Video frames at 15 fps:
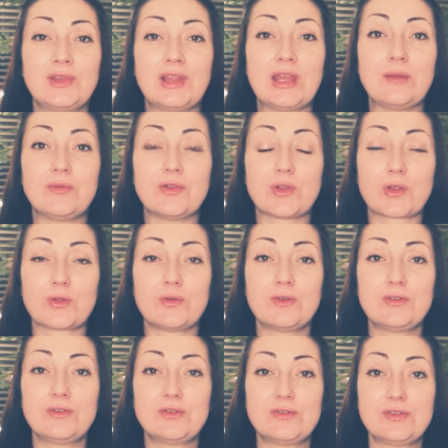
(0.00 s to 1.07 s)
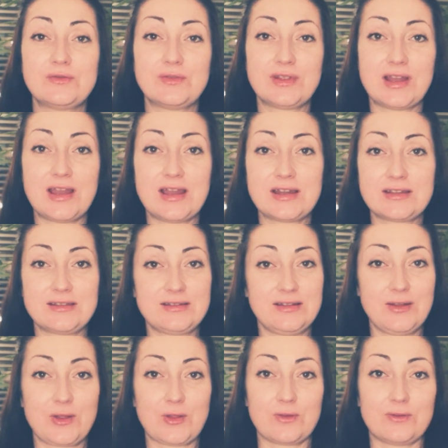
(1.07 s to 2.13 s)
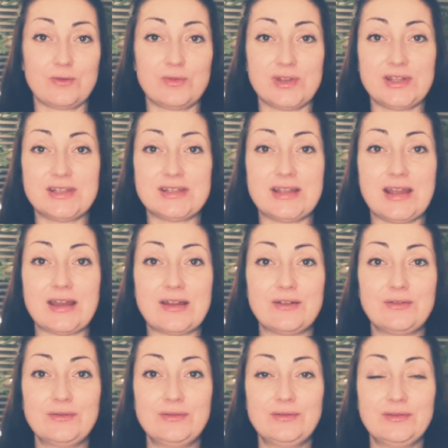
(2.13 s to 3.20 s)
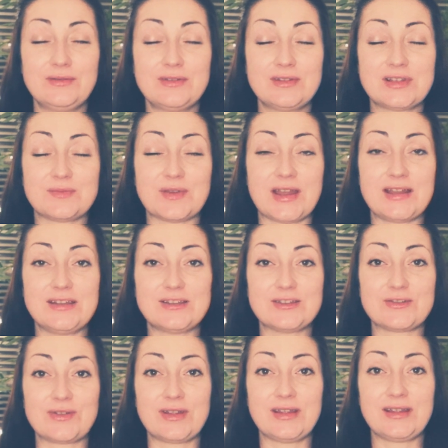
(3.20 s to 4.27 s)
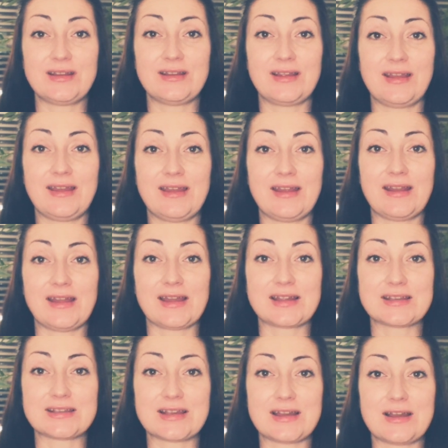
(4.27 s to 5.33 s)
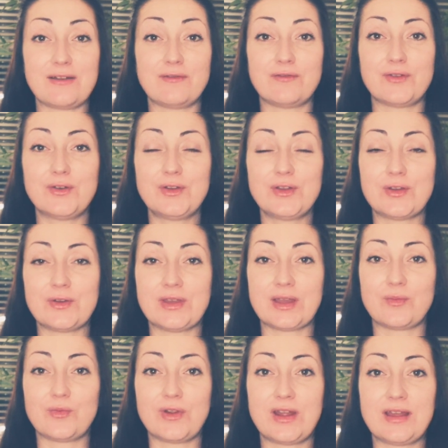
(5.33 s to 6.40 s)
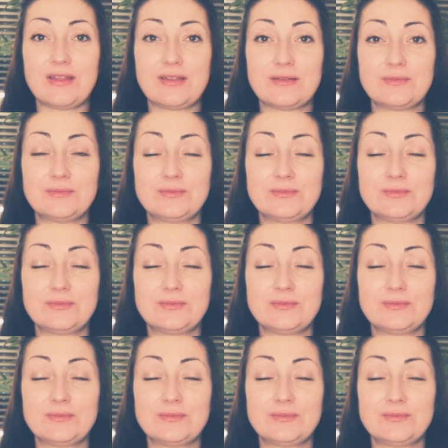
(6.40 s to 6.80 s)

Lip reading: Keep the shoulders relaxed, shoulder blades down, spine straight, and exhale, full yogic breath.